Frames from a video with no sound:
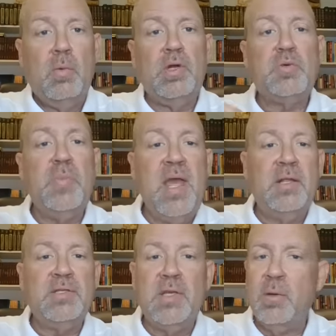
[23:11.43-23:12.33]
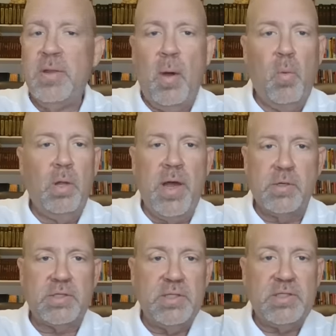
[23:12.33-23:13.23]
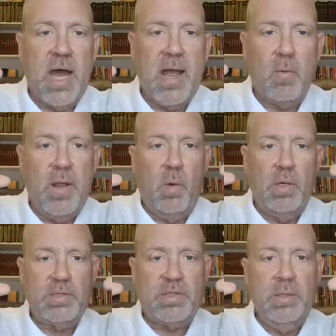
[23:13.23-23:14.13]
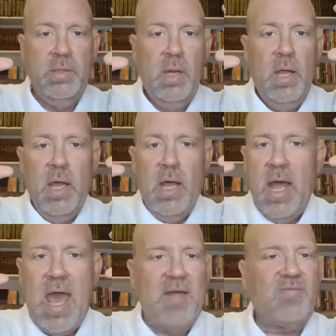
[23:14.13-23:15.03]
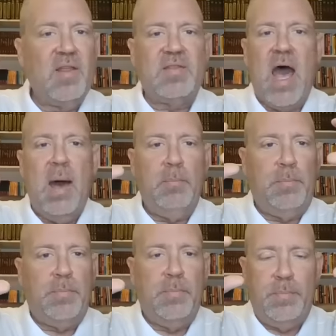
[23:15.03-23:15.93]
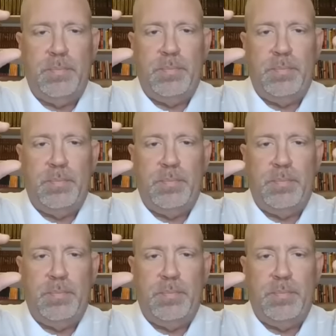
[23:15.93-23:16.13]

which means, you know, that Will Anderson, Tyree Wilson at the top,